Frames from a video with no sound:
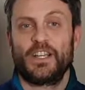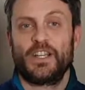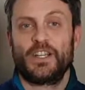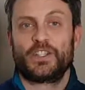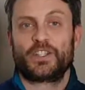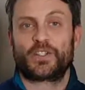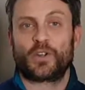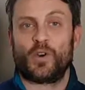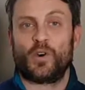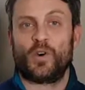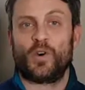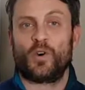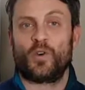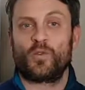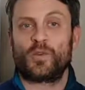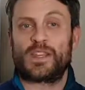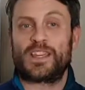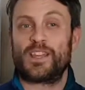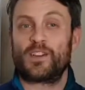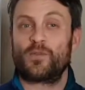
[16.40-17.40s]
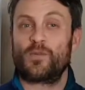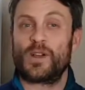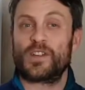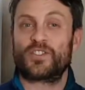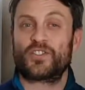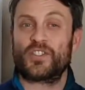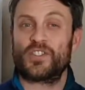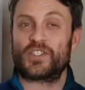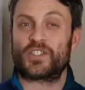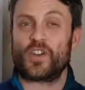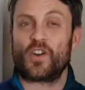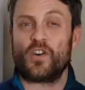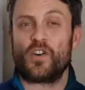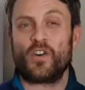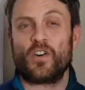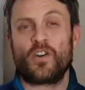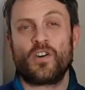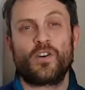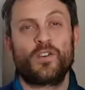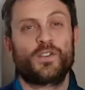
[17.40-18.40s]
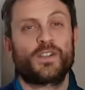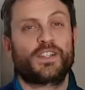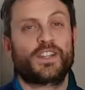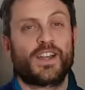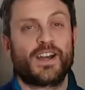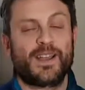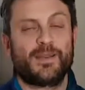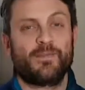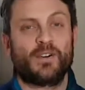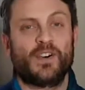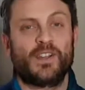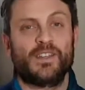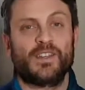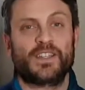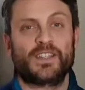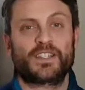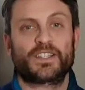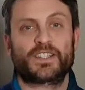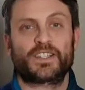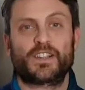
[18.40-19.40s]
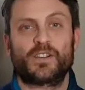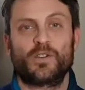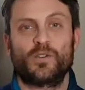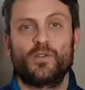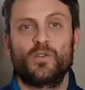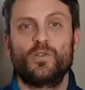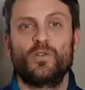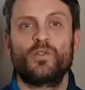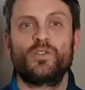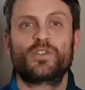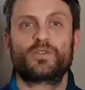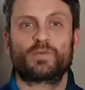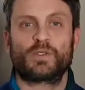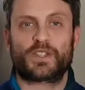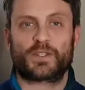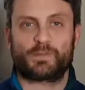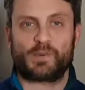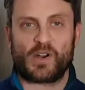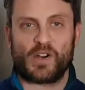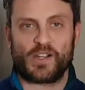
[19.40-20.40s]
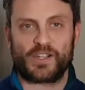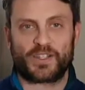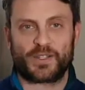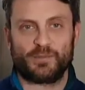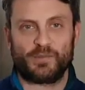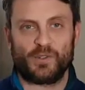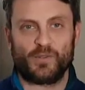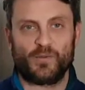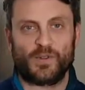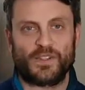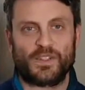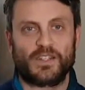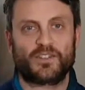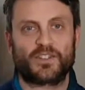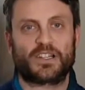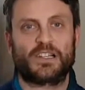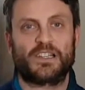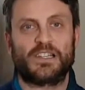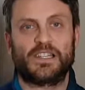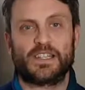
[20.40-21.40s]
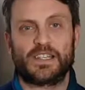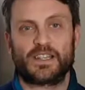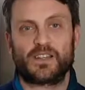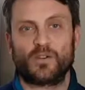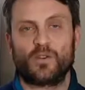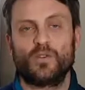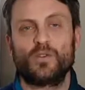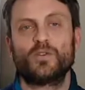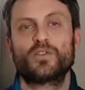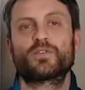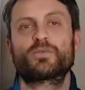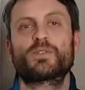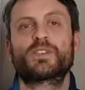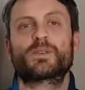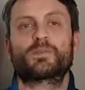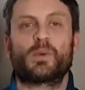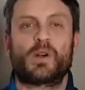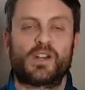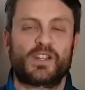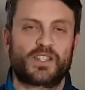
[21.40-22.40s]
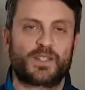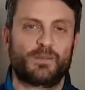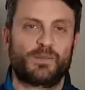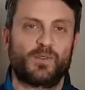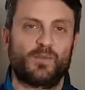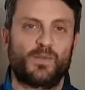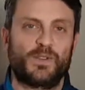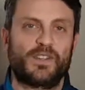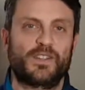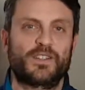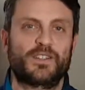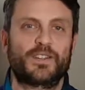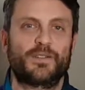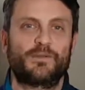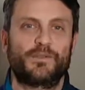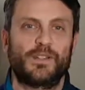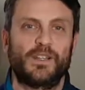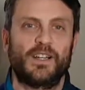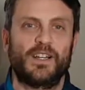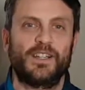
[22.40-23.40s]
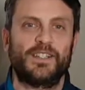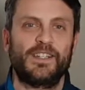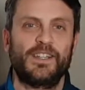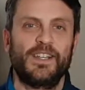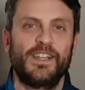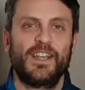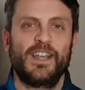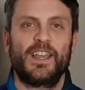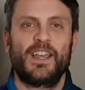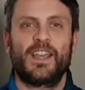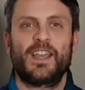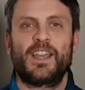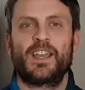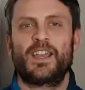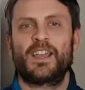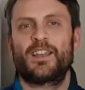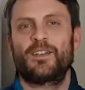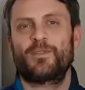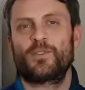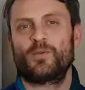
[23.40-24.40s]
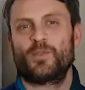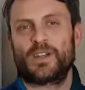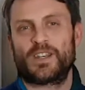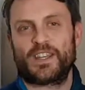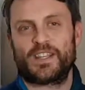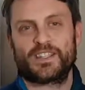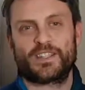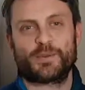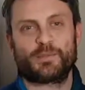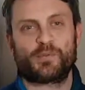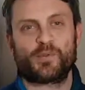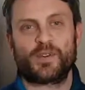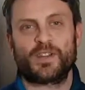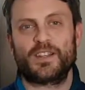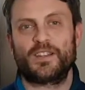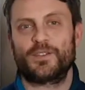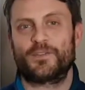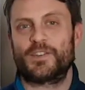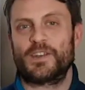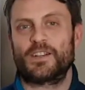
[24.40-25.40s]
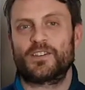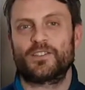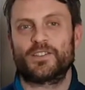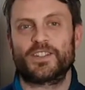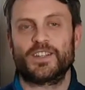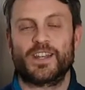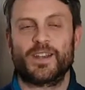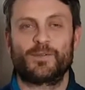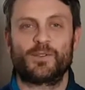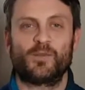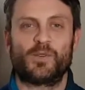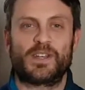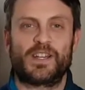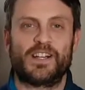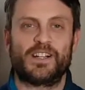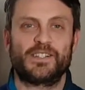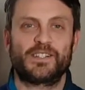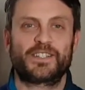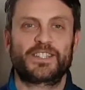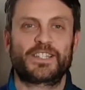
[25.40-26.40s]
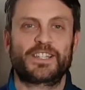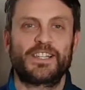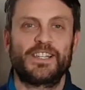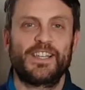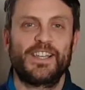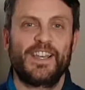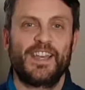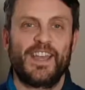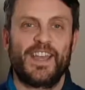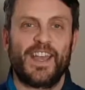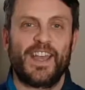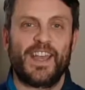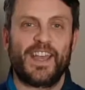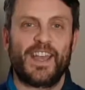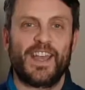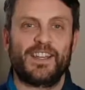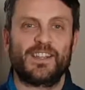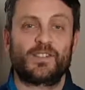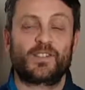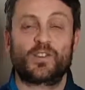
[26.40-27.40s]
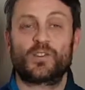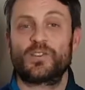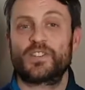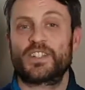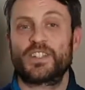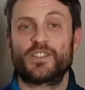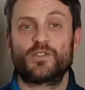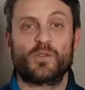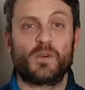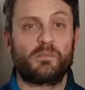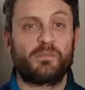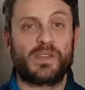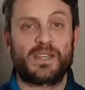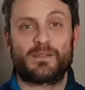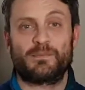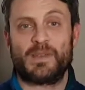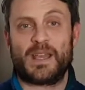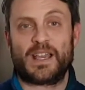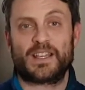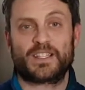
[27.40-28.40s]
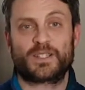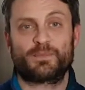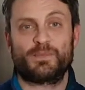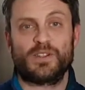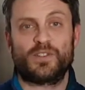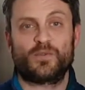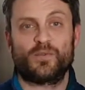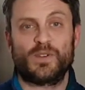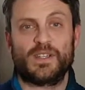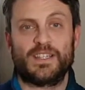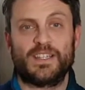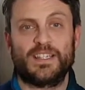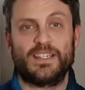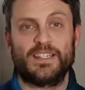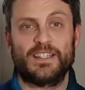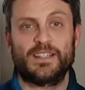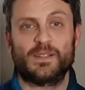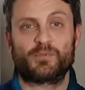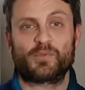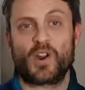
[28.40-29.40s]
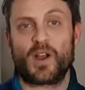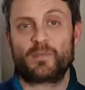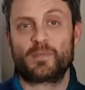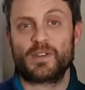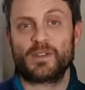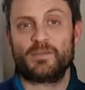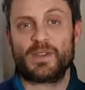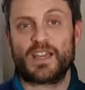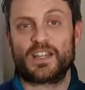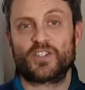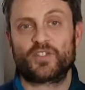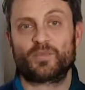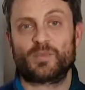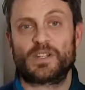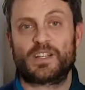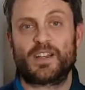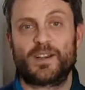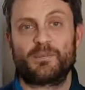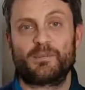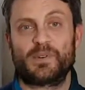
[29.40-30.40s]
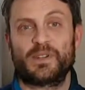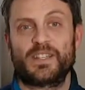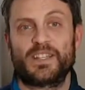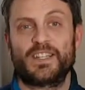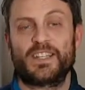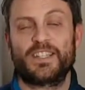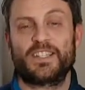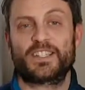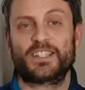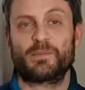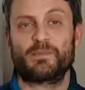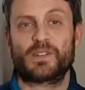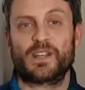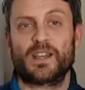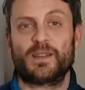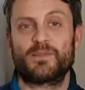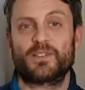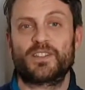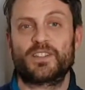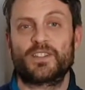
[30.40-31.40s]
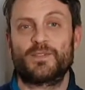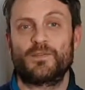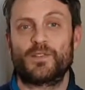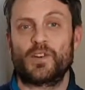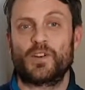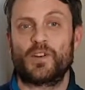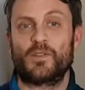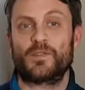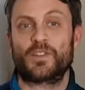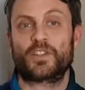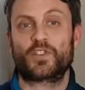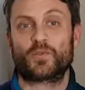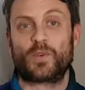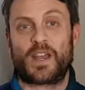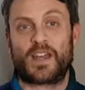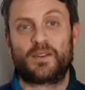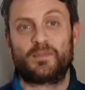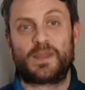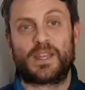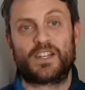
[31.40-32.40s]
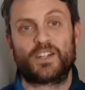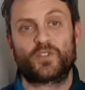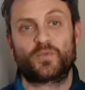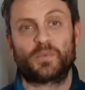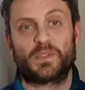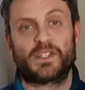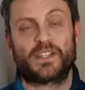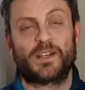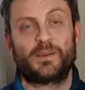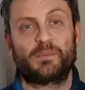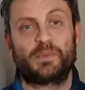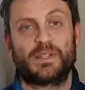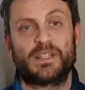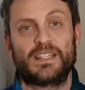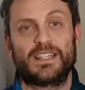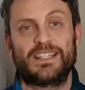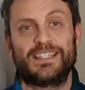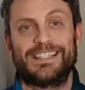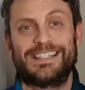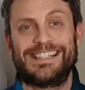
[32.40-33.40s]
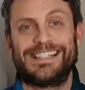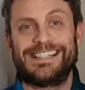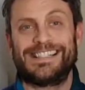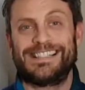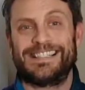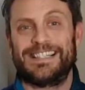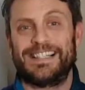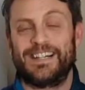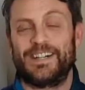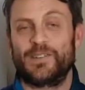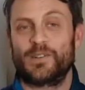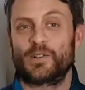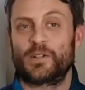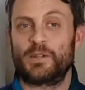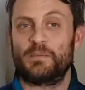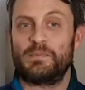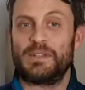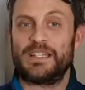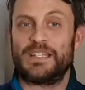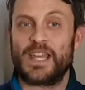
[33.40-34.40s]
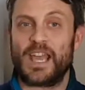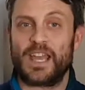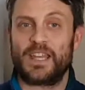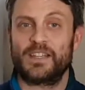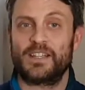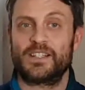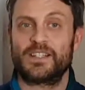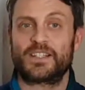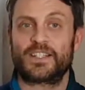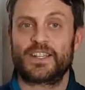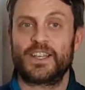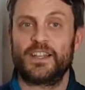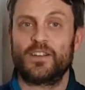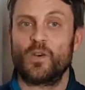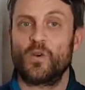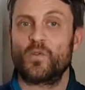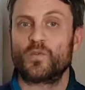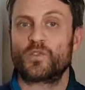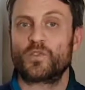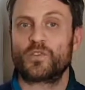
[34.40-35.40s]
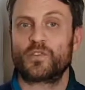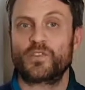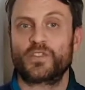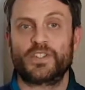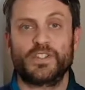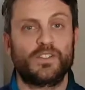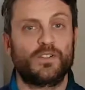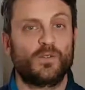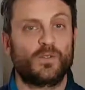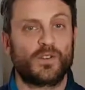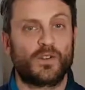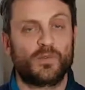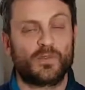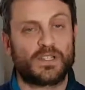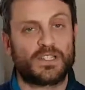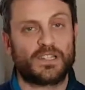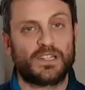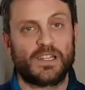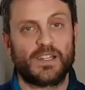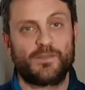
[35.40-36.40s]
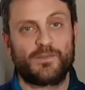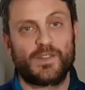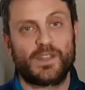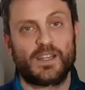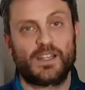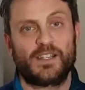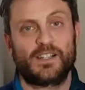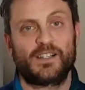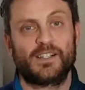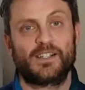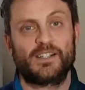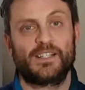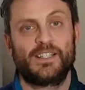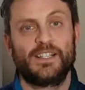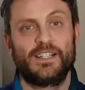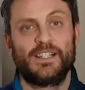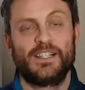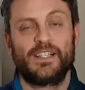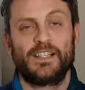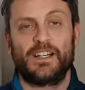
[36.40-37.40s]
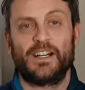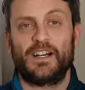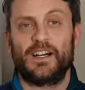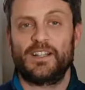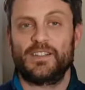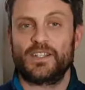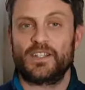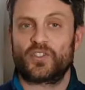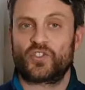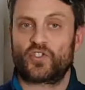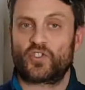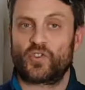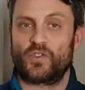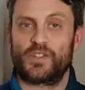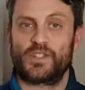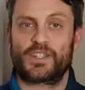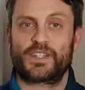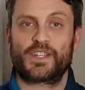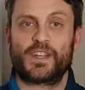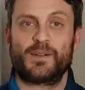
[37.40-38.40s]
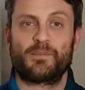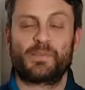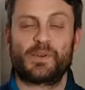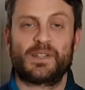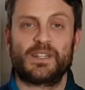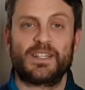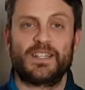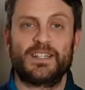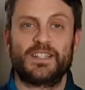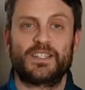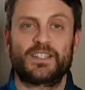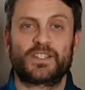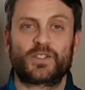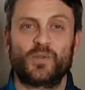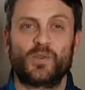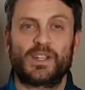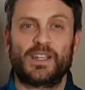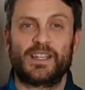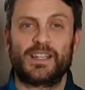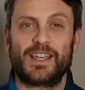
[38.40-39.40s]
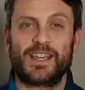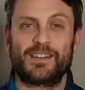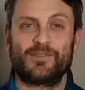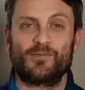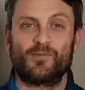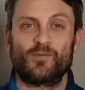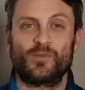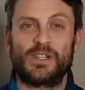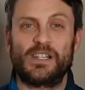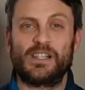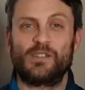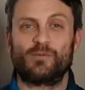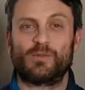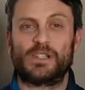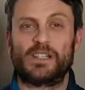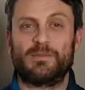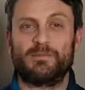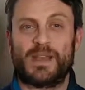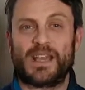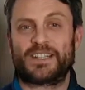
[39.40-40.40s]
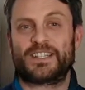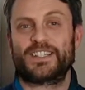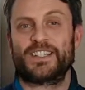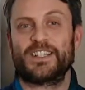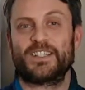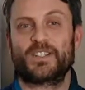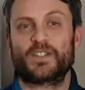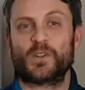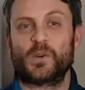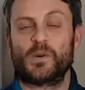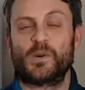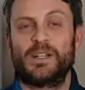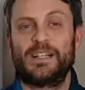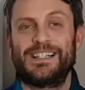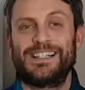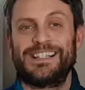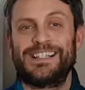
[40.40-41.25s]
So we get questions all the time on this. Who's responsible when there's a leak? Who's responsible when there's a flood? Everyone ends up pointing the fingers at everyone else. And it turns into a big mess between the property management company, sometimes is involved the strata management company. There can be tenants and owners that don't always live there, the insurance companies. So it can get really, really messy. So